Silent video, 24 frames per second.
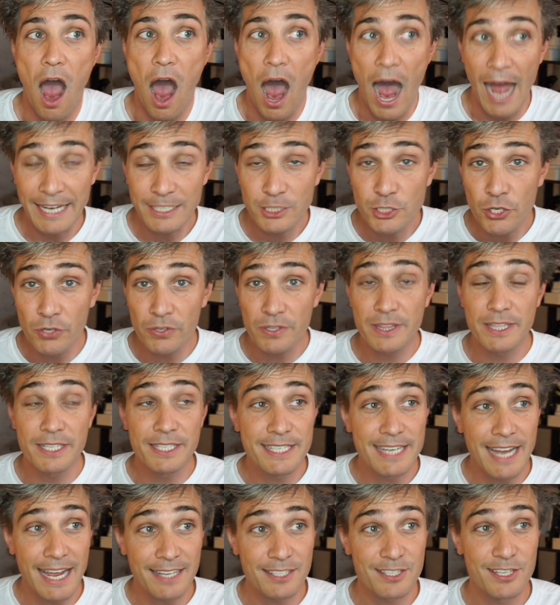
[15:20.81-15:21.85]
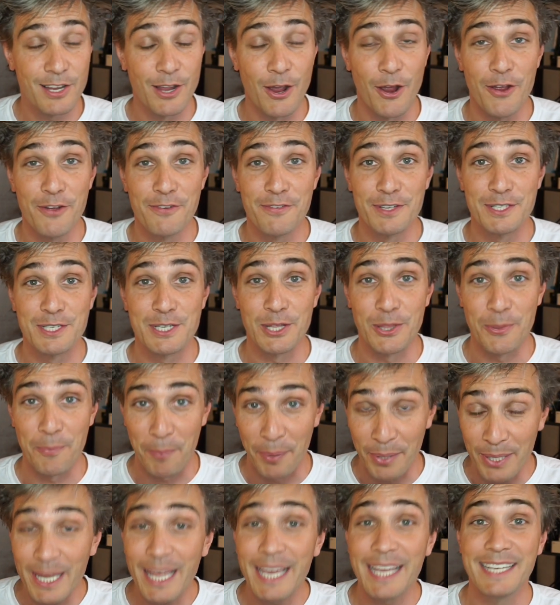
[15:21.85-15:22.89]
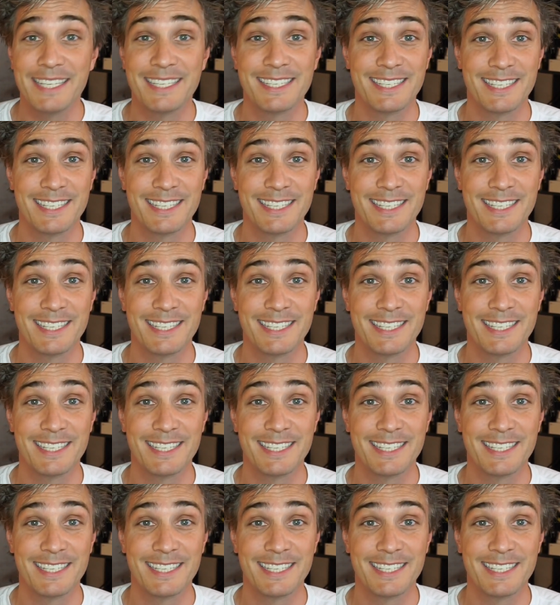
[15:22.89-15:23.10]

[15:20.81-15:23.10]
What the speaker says: I took the desk over to the police